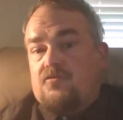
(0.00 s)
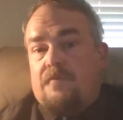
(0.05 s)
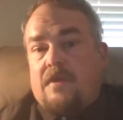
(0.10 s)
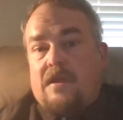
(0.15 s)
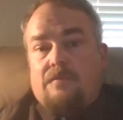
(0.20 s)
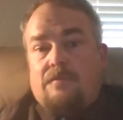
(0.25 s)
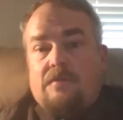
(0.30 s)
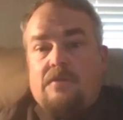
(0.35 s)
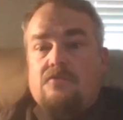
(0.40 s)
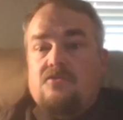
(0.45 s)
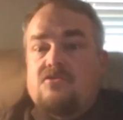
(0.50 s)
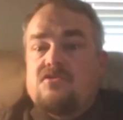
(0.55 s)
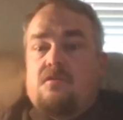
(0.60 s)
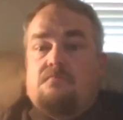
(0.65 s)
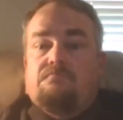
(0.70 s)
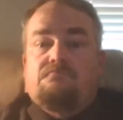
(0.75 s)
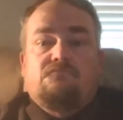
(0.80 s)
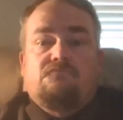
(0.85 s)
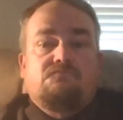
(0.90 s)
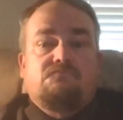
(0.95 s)
maybe there's
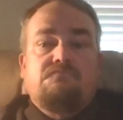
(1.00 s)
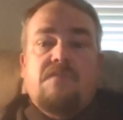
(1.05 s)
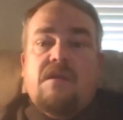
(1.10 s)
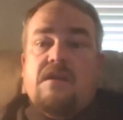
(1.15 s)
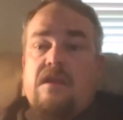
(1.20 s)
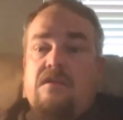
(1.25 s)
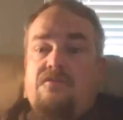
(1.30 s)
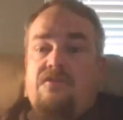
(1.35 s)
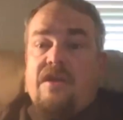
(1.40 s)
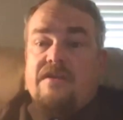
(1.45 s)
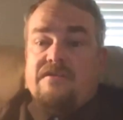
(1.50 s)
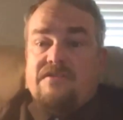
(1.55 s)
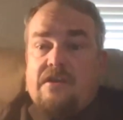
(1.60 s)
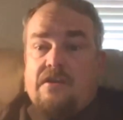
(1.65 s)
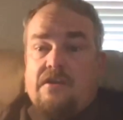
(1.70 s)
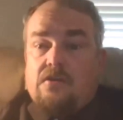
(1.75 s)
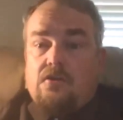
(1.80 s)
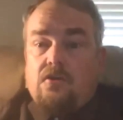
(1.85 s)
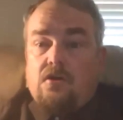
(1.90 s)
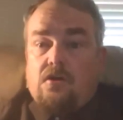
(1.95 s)
many things it
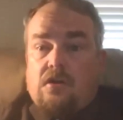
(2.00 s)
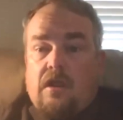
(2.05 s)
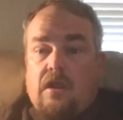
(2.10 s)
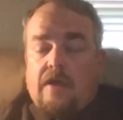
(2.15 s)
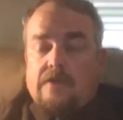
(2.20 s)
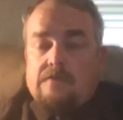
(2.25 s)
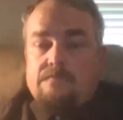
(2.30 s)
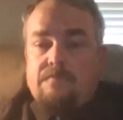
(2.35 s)
can look like,